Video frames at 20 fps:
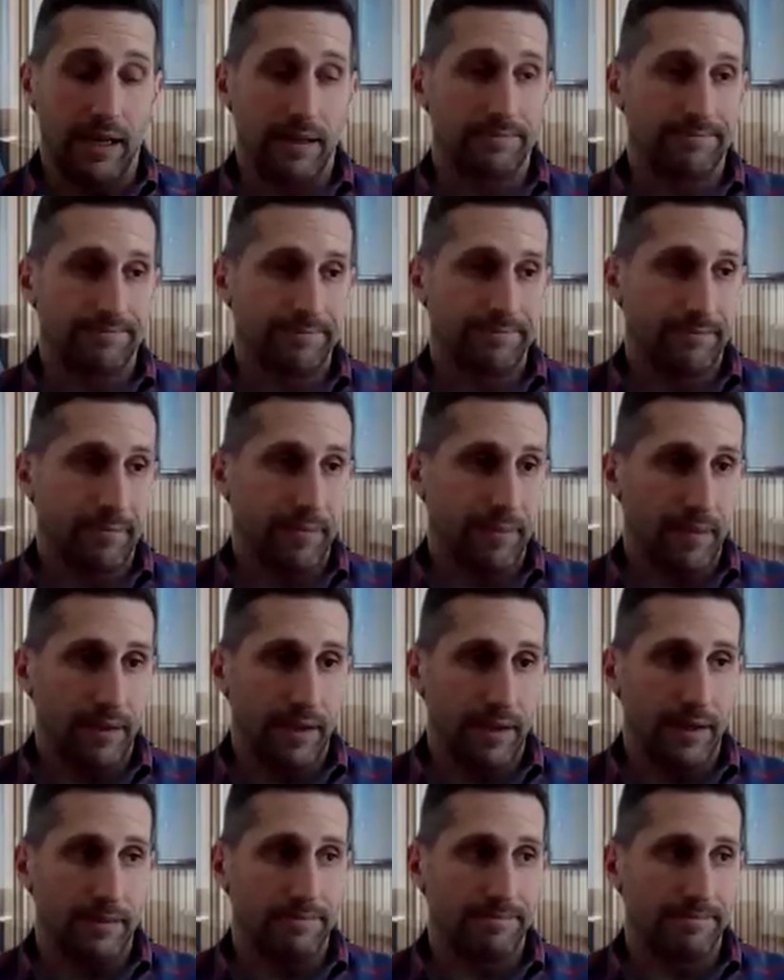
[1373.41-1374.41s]
Yeah.
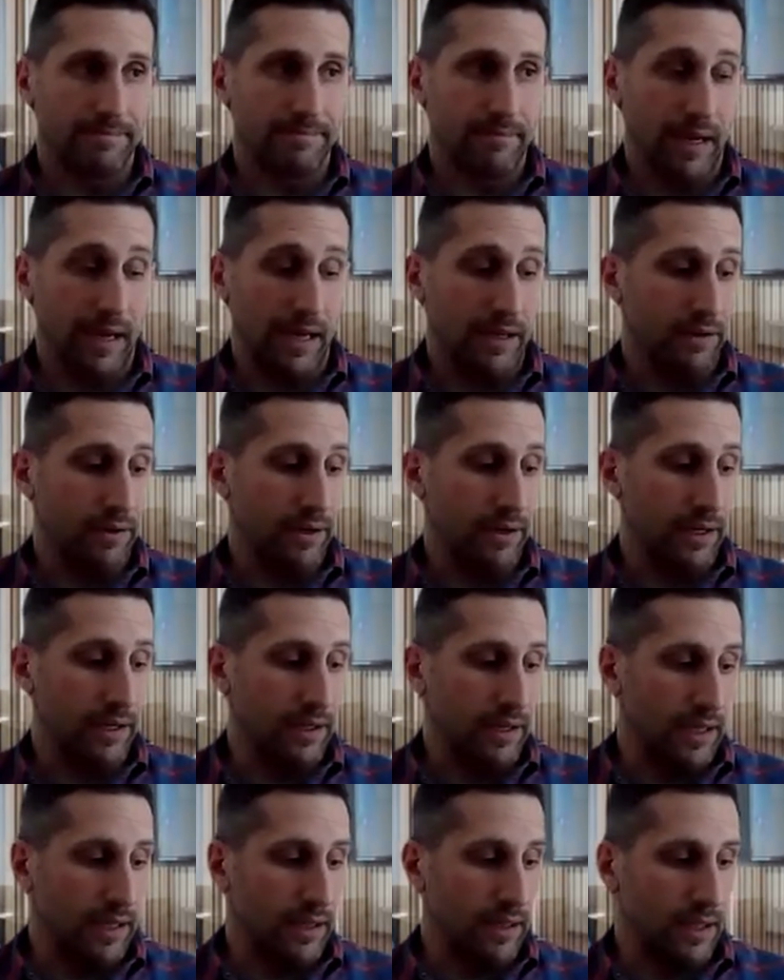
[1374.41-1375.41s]
Yeah. I
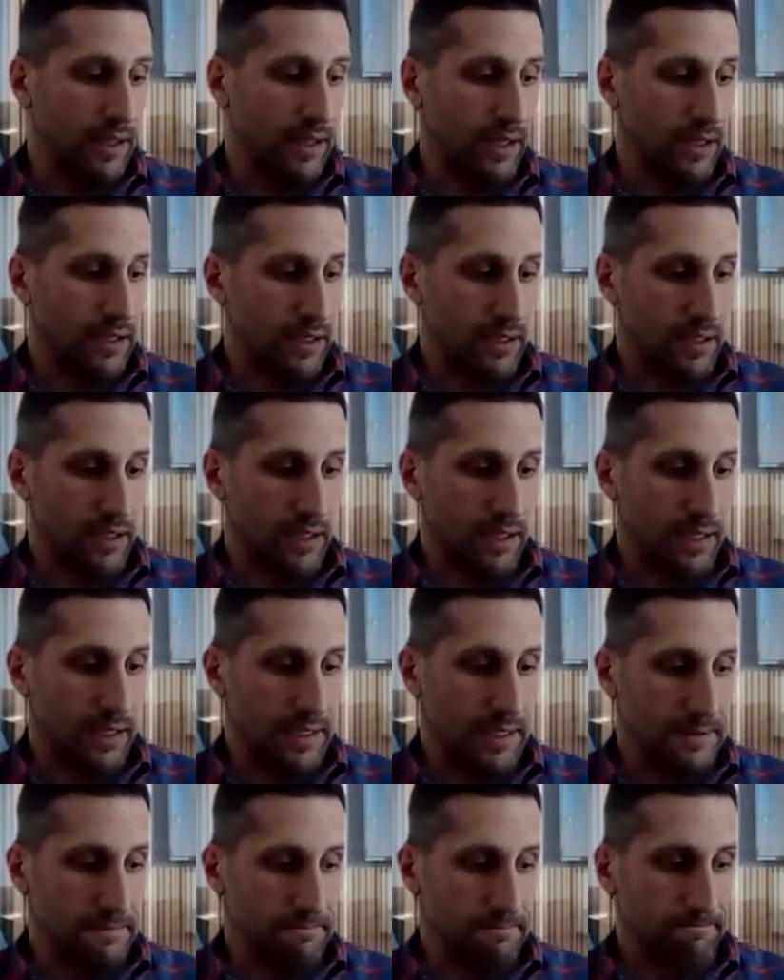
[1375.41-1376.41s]
agree. I think
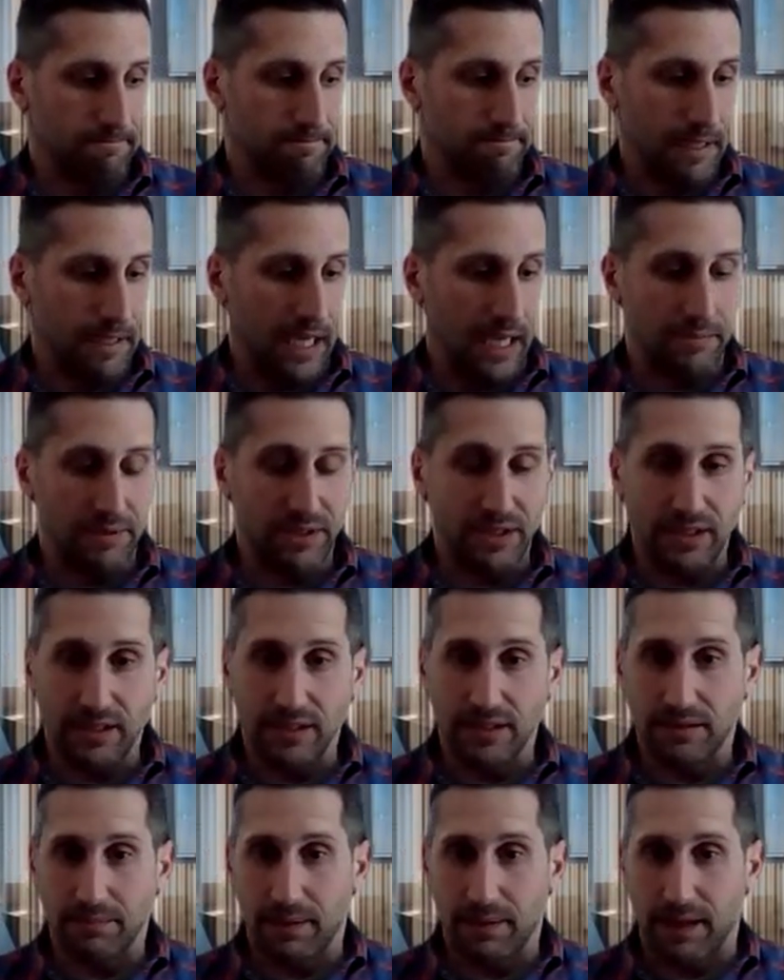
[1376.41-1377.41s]

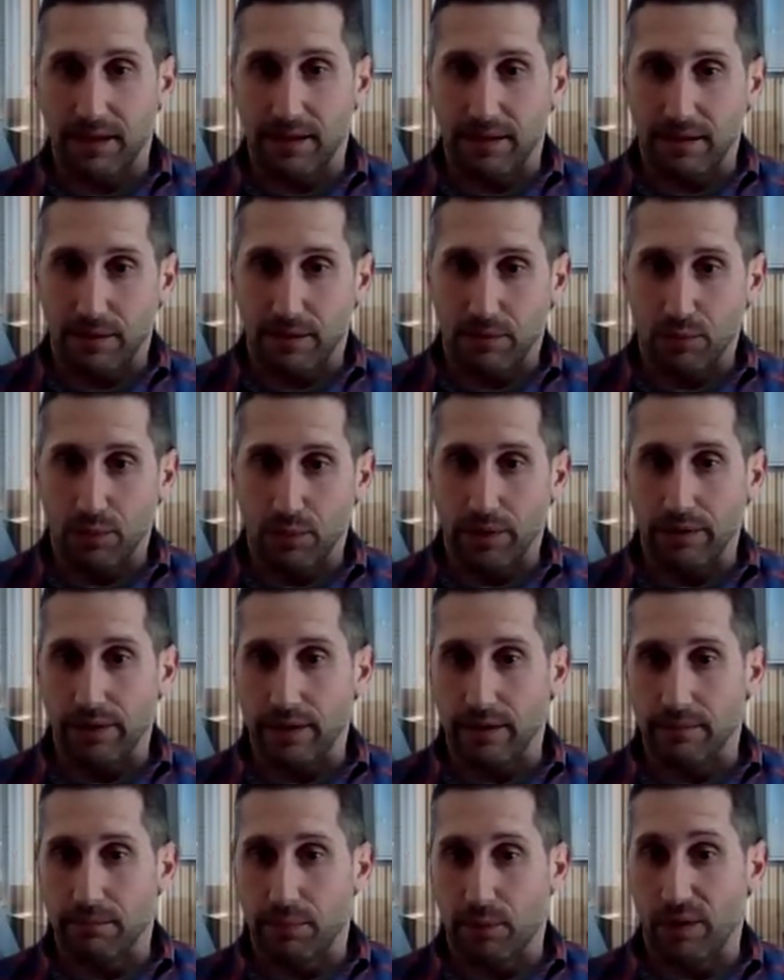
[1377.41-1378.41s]
AMC has been a
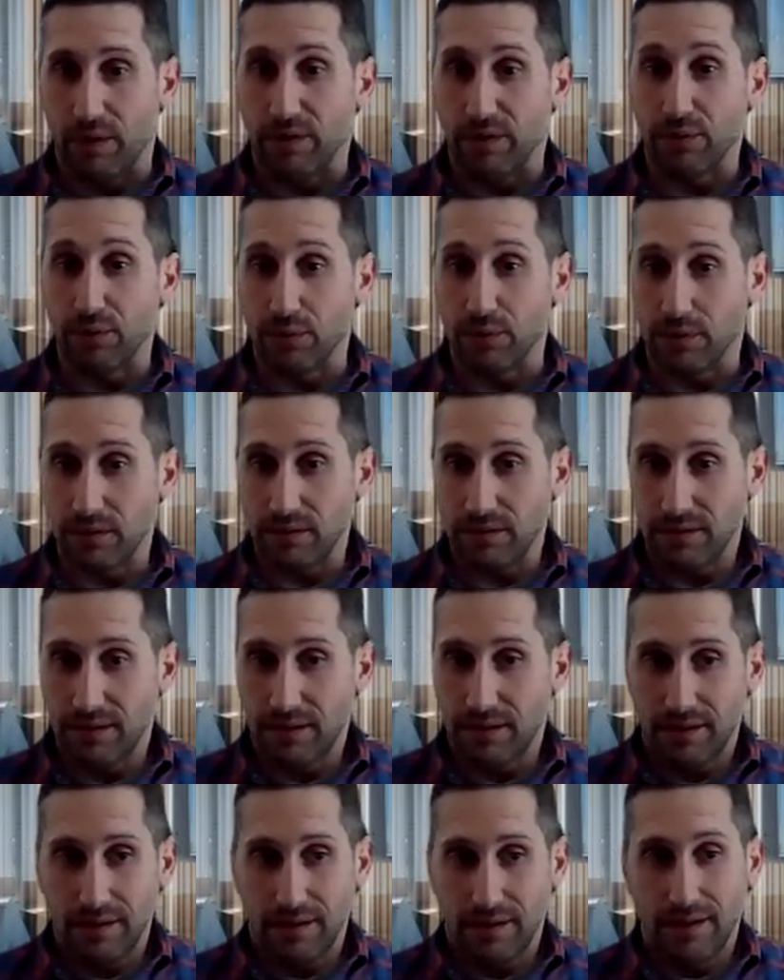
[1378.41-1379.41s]
really important tool.
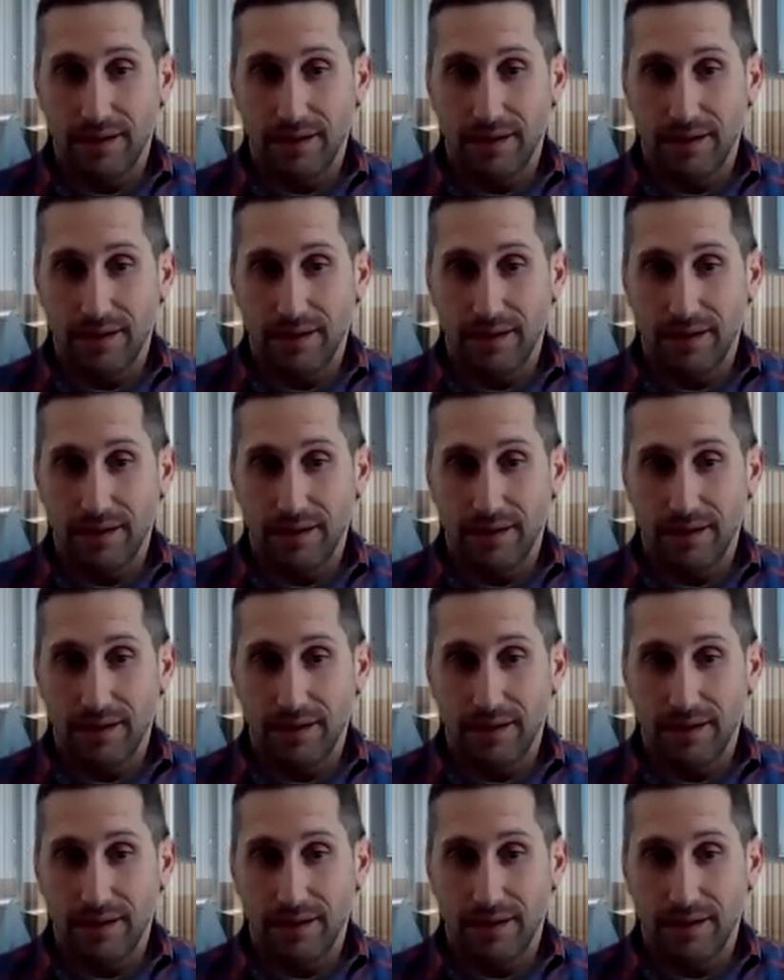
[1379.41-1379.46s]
